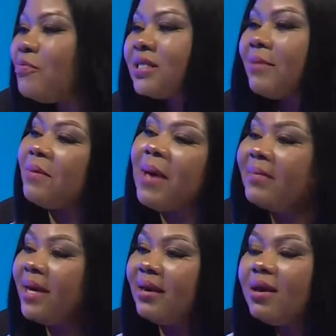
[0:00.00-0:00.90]
say me
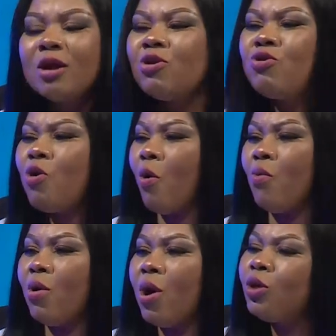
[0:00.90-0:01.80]
baby.
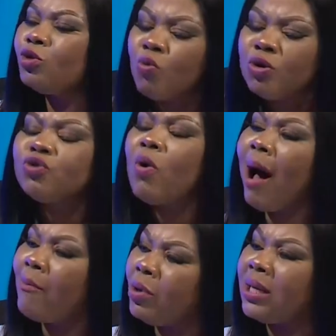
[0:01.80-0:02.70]
No. So, we should
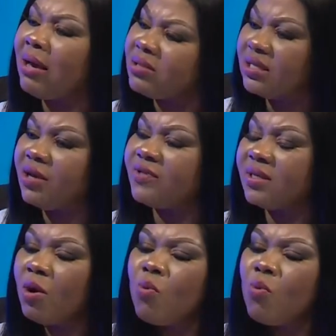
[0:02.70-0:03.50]
humble ourselves.